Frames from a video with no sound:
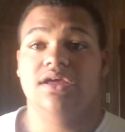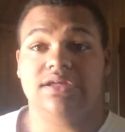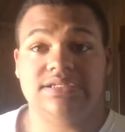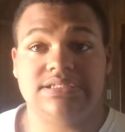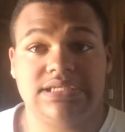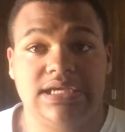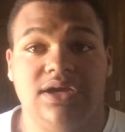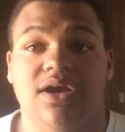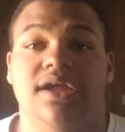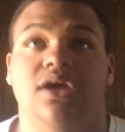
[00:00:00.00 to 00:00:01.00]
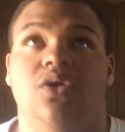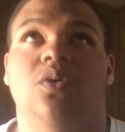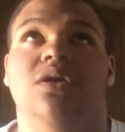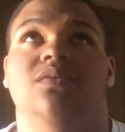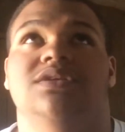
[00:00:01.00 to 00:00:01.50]
Cause like,
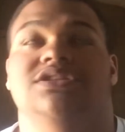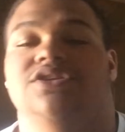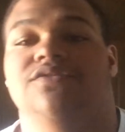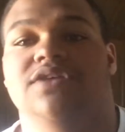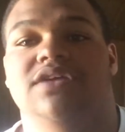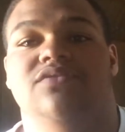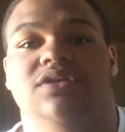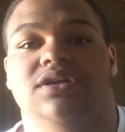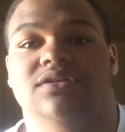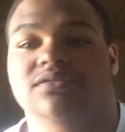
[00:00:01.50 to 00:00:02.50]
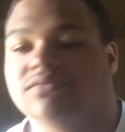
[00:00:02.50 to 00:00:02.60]
or what's your favorite?